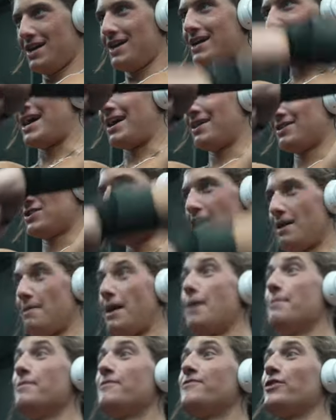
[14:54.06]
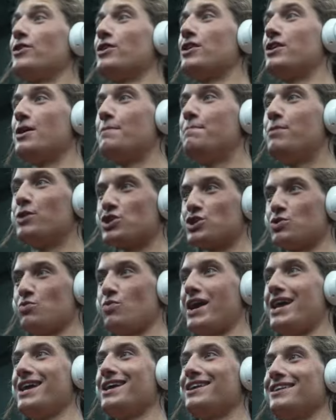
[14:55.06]
Yeah, so I've been feeling good pushing
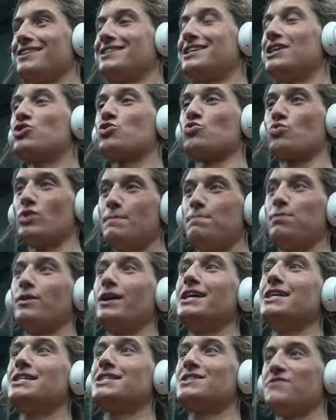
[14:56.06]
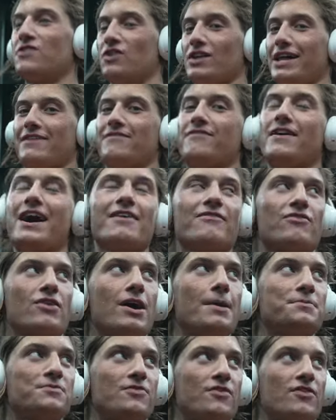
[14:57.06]
weight. Did three plates for like 5
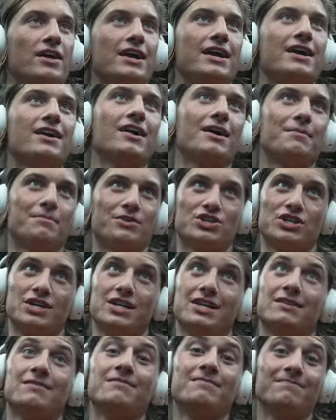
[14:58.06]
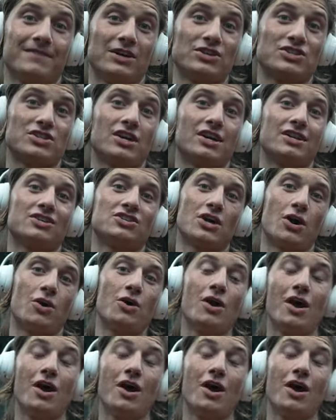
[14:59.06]
reps for the incline machine. That was good. So